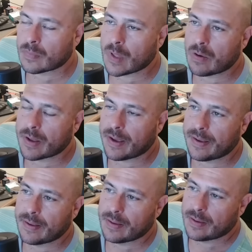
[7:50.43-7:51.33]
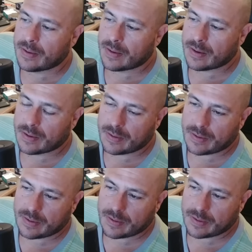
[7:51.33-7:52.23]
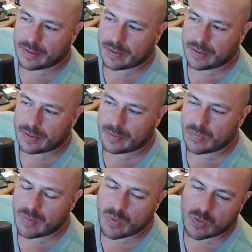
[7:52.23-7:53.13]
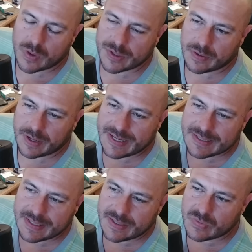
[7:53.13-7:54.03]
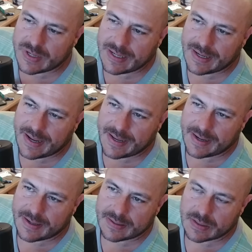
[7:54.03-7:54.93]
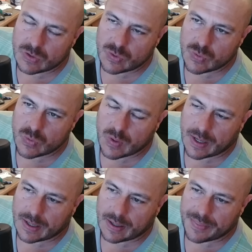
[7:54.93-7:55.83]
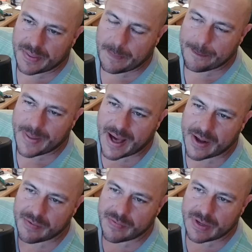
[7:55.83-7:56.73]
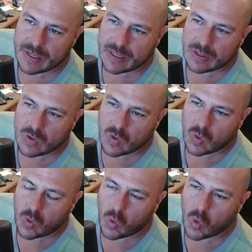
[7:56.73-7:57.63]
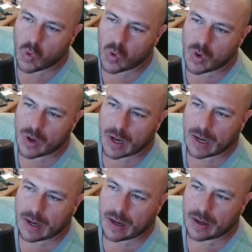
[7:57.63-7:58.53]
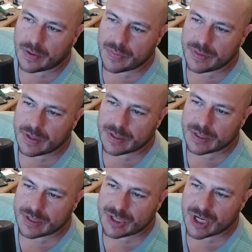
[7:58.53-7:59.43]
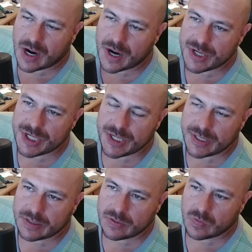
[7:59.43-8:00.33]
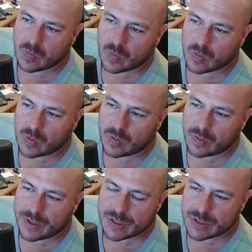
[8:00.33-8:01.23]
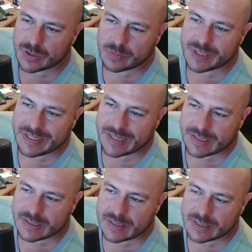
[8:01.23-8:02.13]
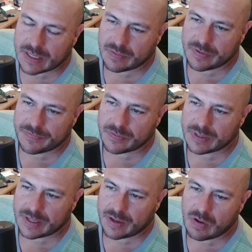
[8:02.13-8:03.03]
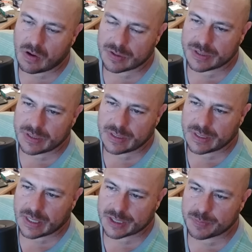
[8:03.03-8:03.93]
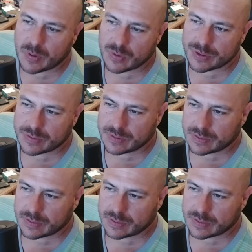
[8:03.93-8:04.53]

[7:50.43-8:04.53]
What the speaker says: Okay. And one more question. Is this related to the battery or the charging, or is it something else inside of the phone that is causing the explosion?